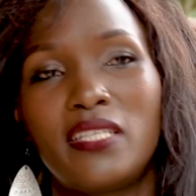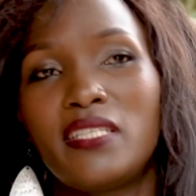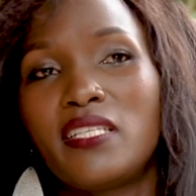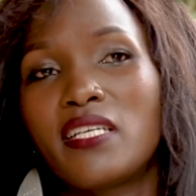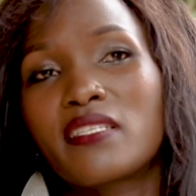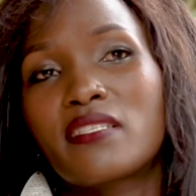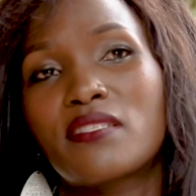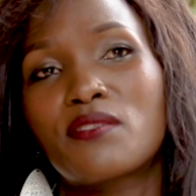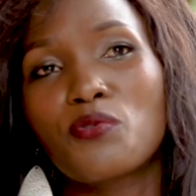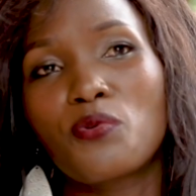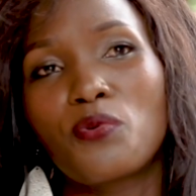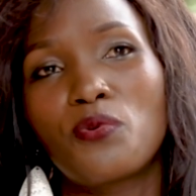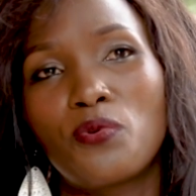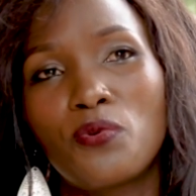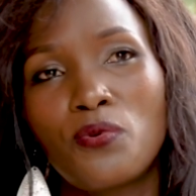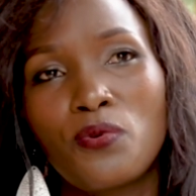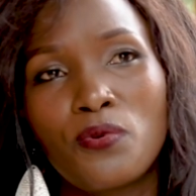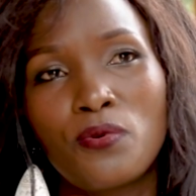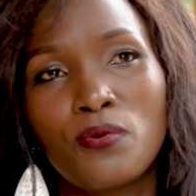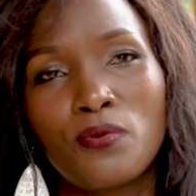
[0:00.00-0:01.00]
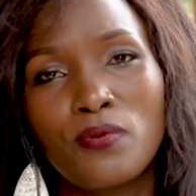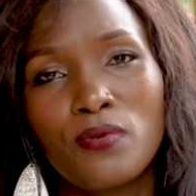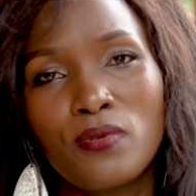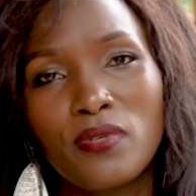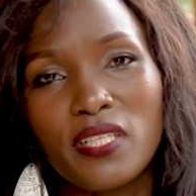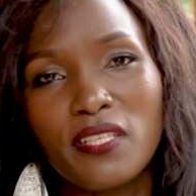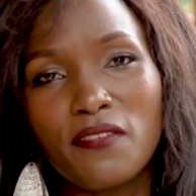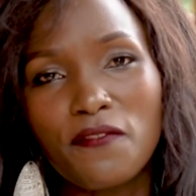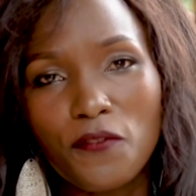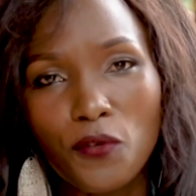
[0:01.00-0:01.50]
Yeah, so
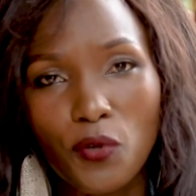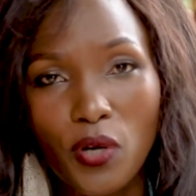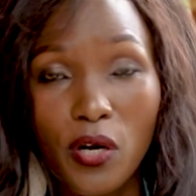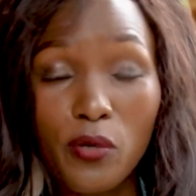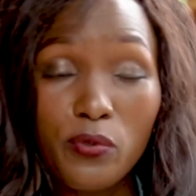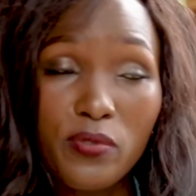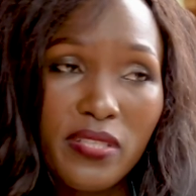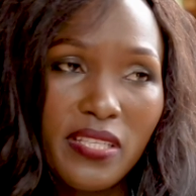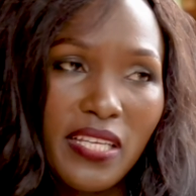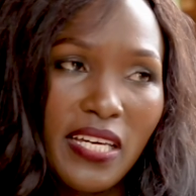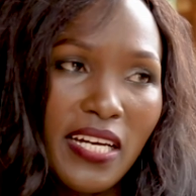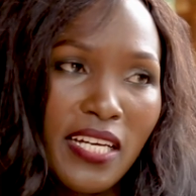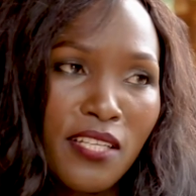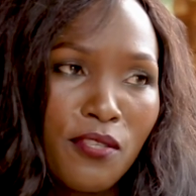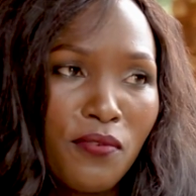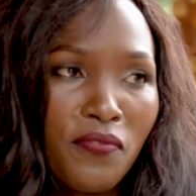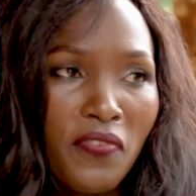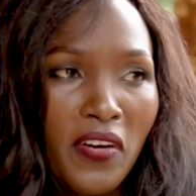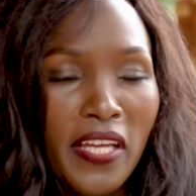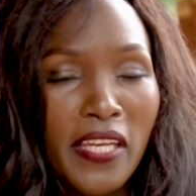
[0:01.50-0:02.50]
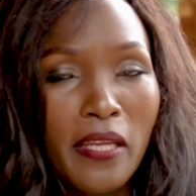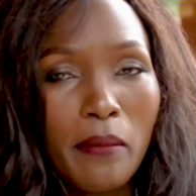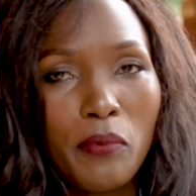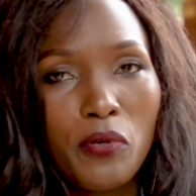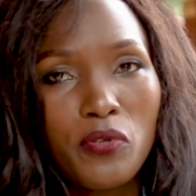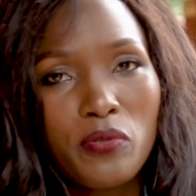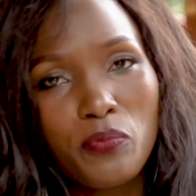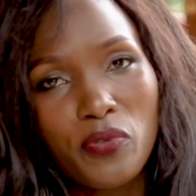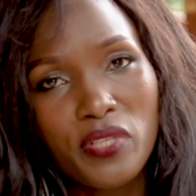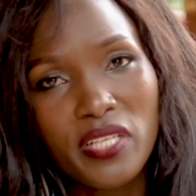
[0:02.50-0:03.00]
if you're out there and you've heard
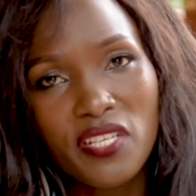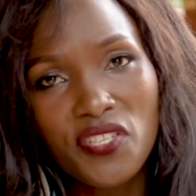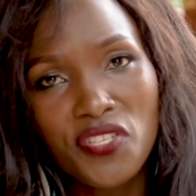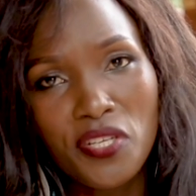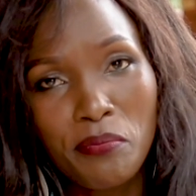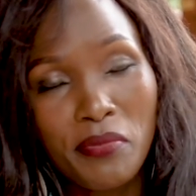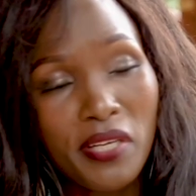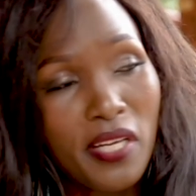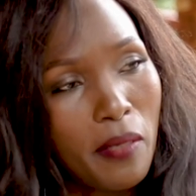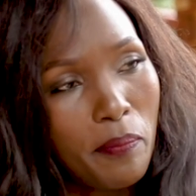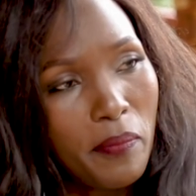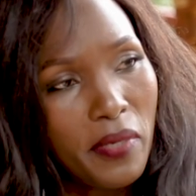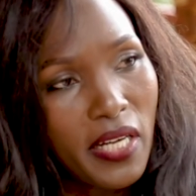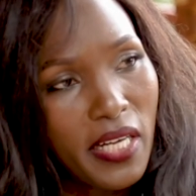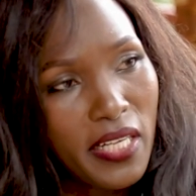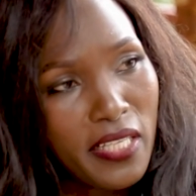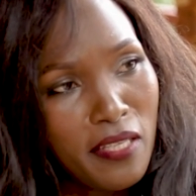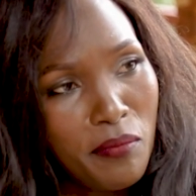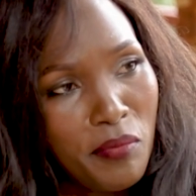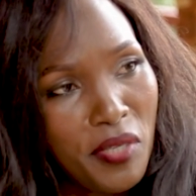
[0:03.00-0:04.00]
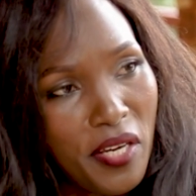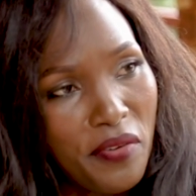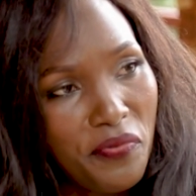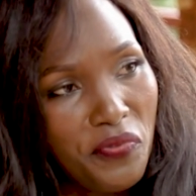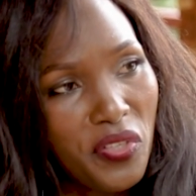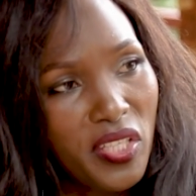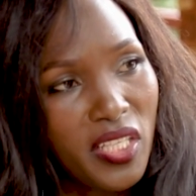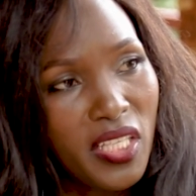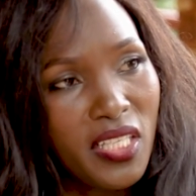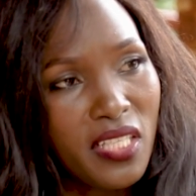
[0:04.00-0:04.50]
about Modusher Makeup Academy,
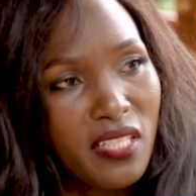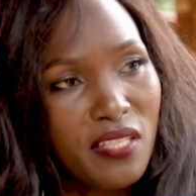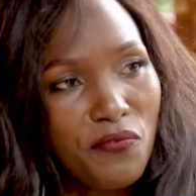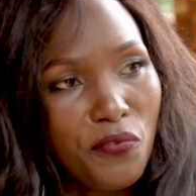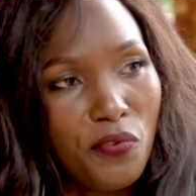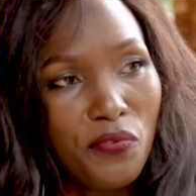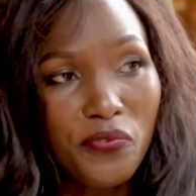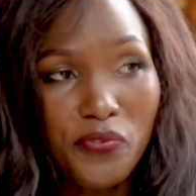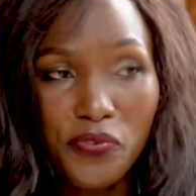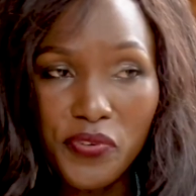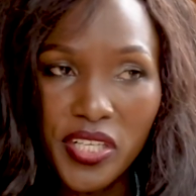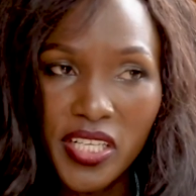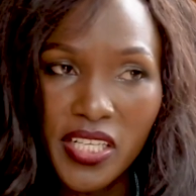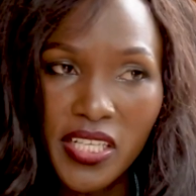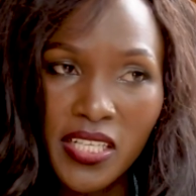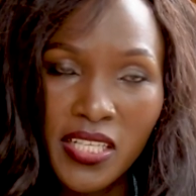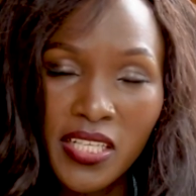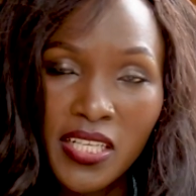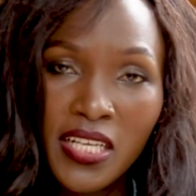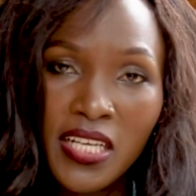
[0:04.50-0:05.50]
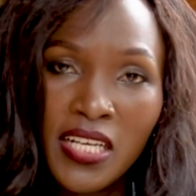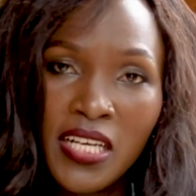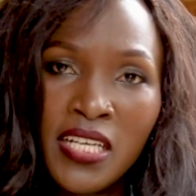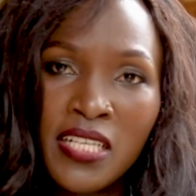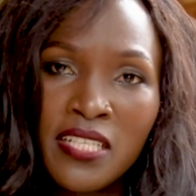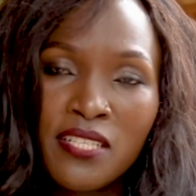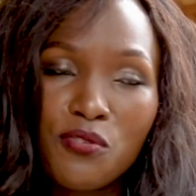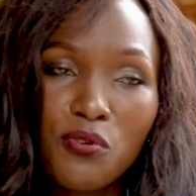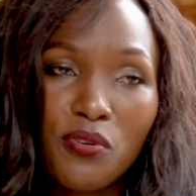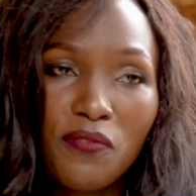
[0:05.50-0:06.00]
everything is for free.
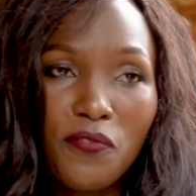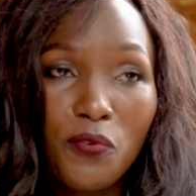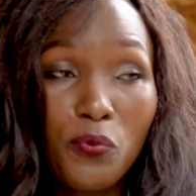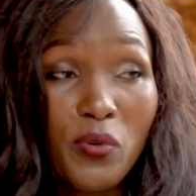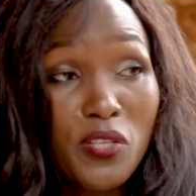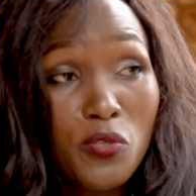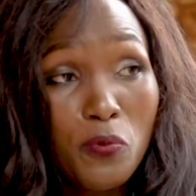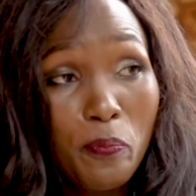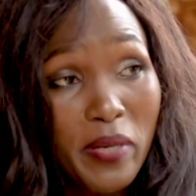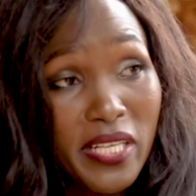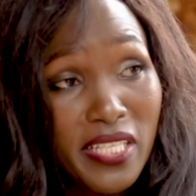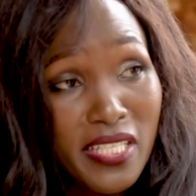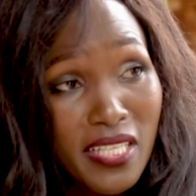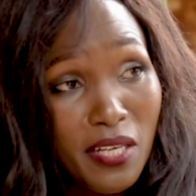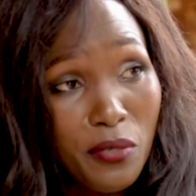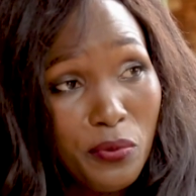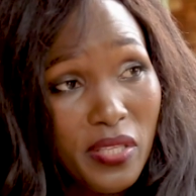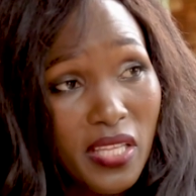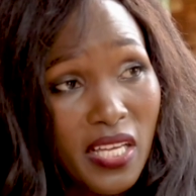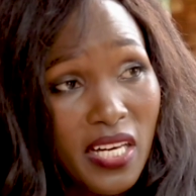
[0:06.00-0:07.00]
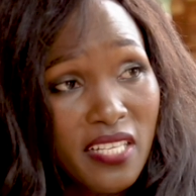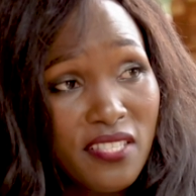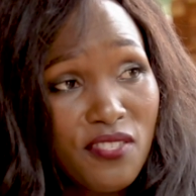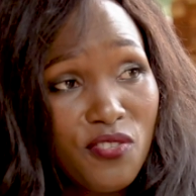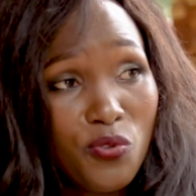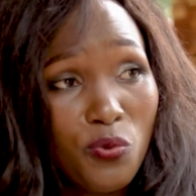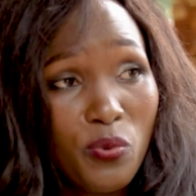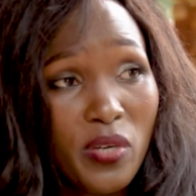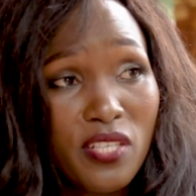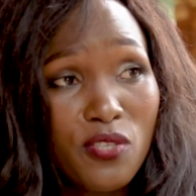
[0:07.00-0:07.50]
So if you want to partner with
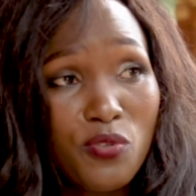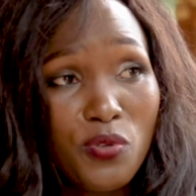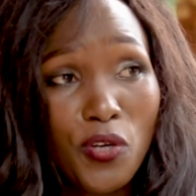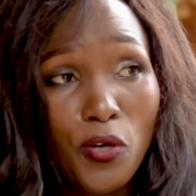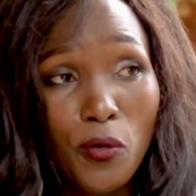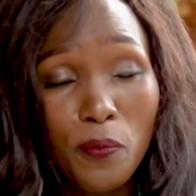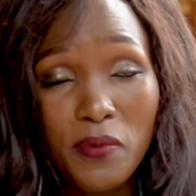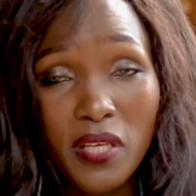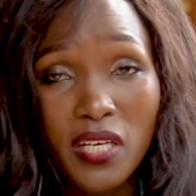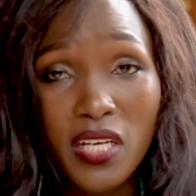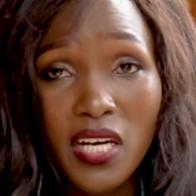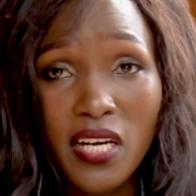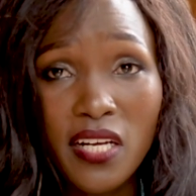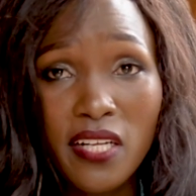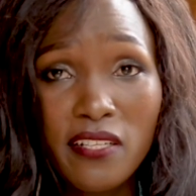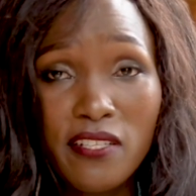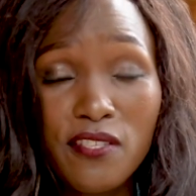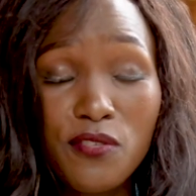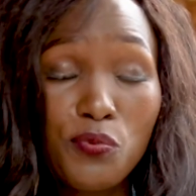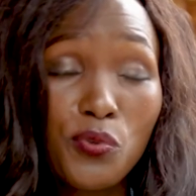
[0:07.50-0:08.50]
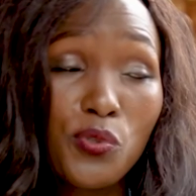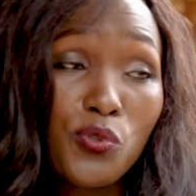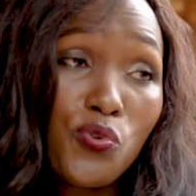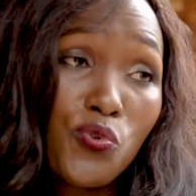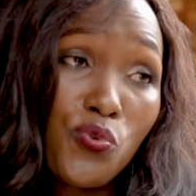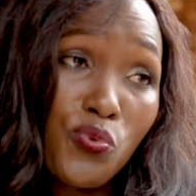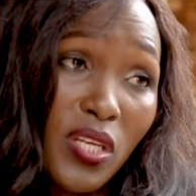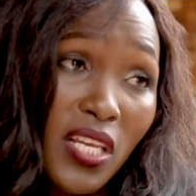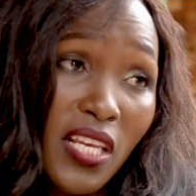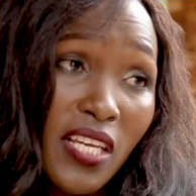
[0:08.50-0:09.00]
us, you want to help the girls, would
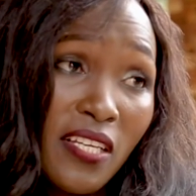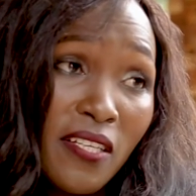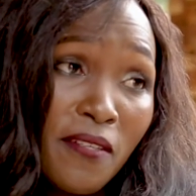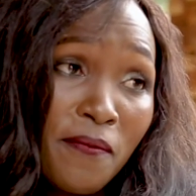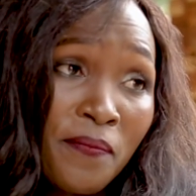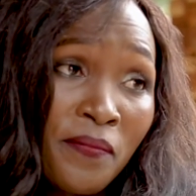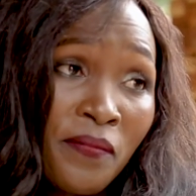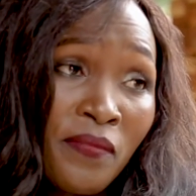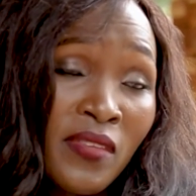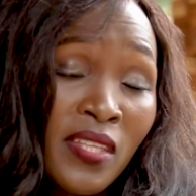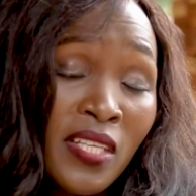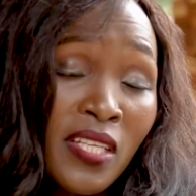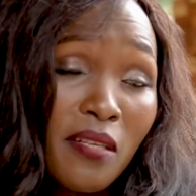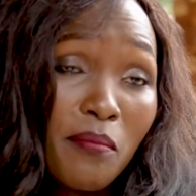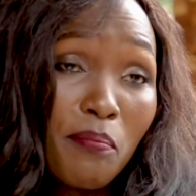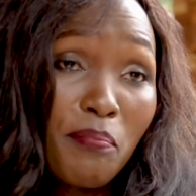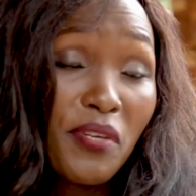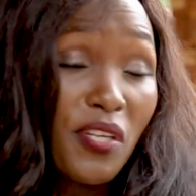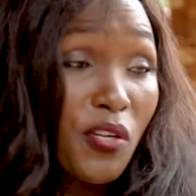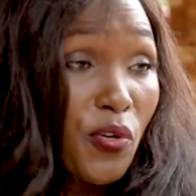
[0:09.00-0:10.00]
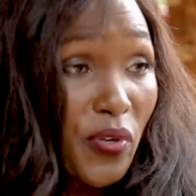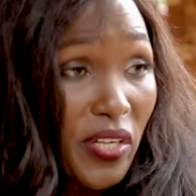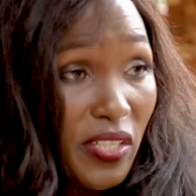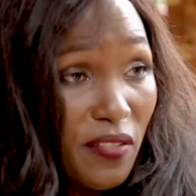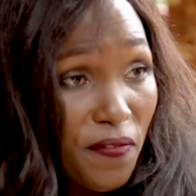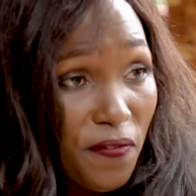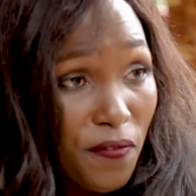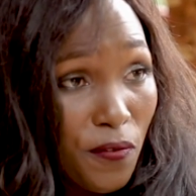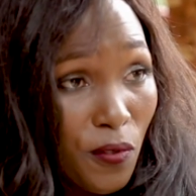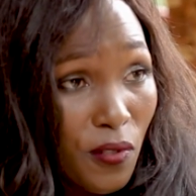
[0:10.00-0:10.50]
really be
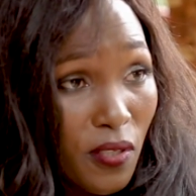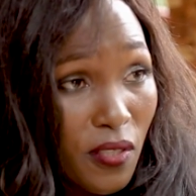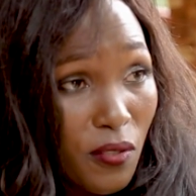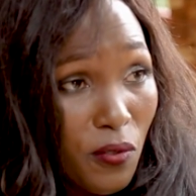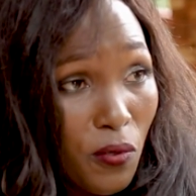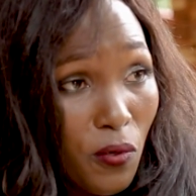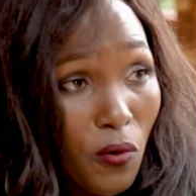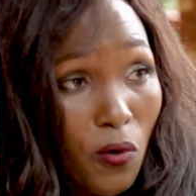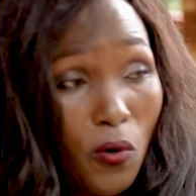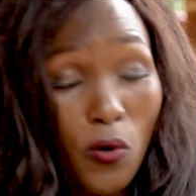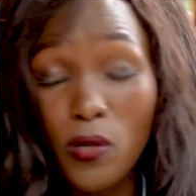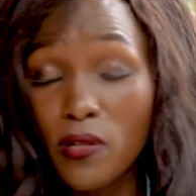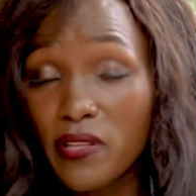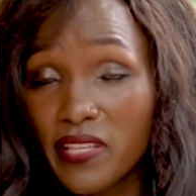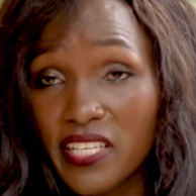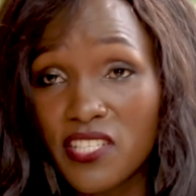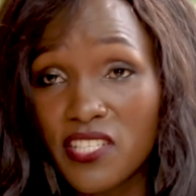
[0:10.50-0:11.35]
grateful. All